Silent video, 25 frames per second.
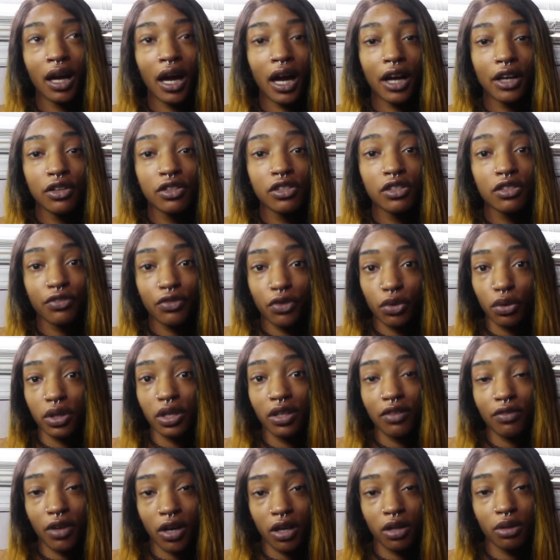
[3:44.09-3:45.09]
I used
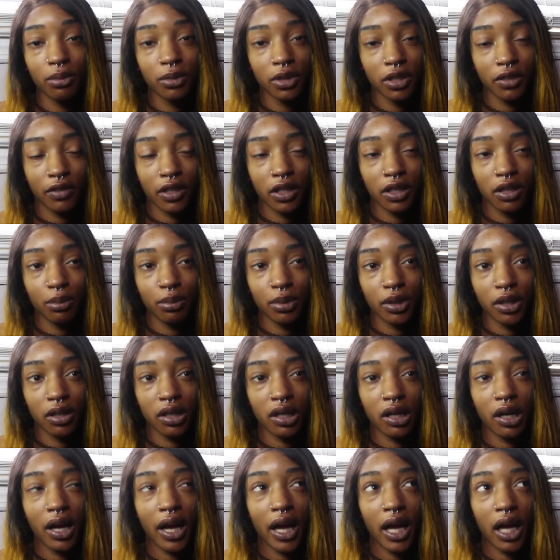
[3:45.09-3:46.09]
40 volume
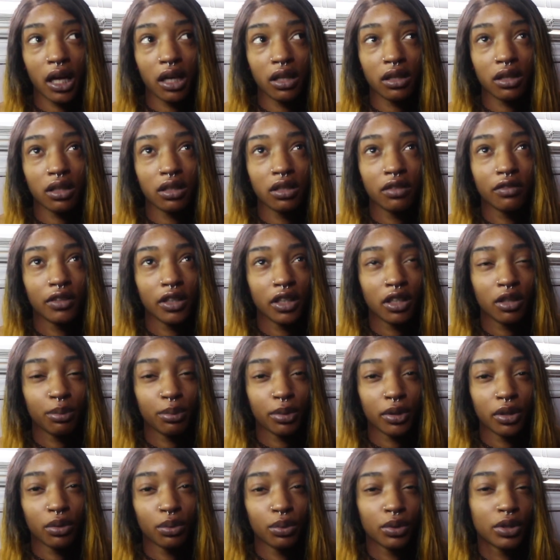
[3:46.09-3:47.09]
developer and the
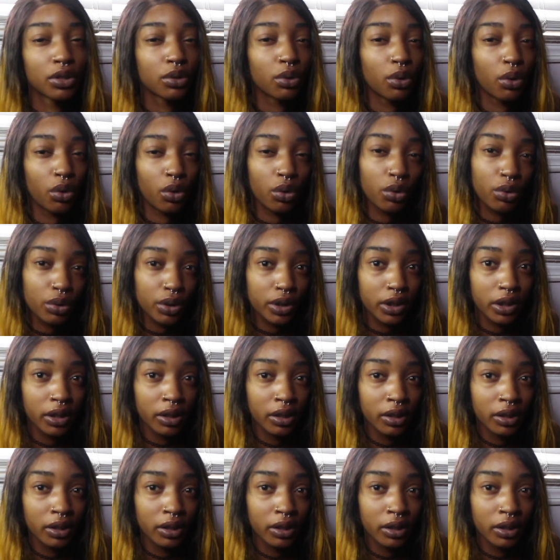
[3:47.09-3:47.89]
developer was old.